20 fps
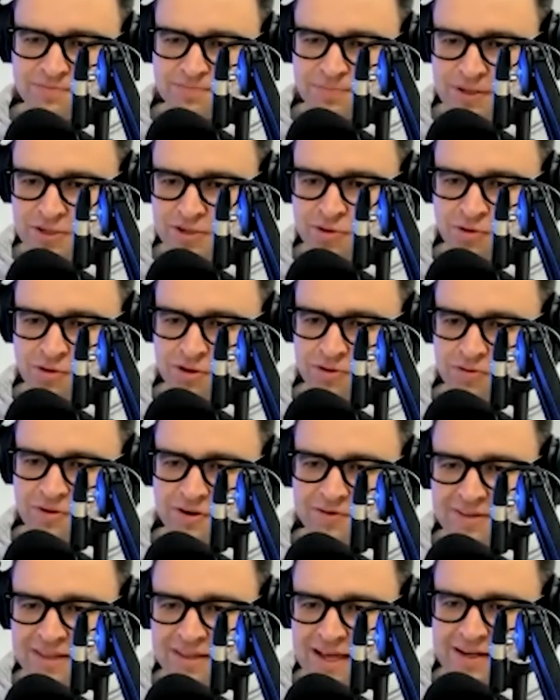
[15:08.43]
Bitcoin,
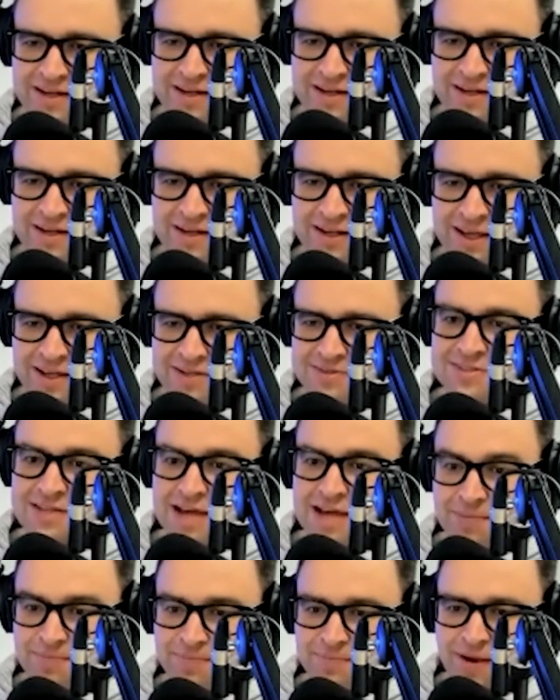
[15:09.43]
wherever that ends
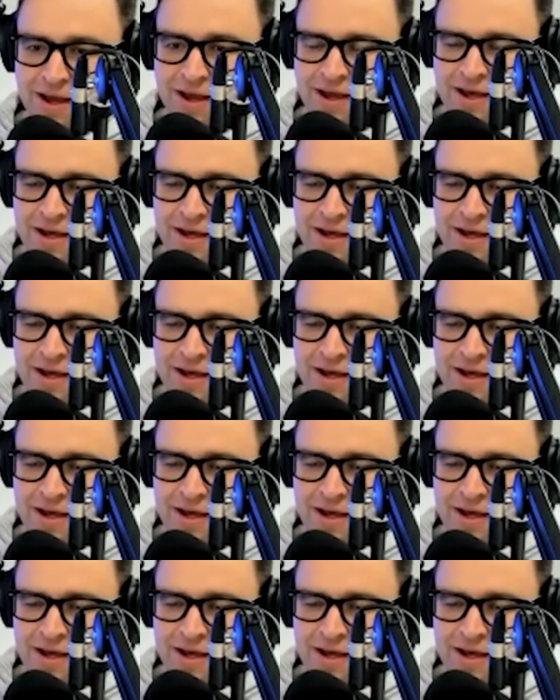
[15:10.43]
up.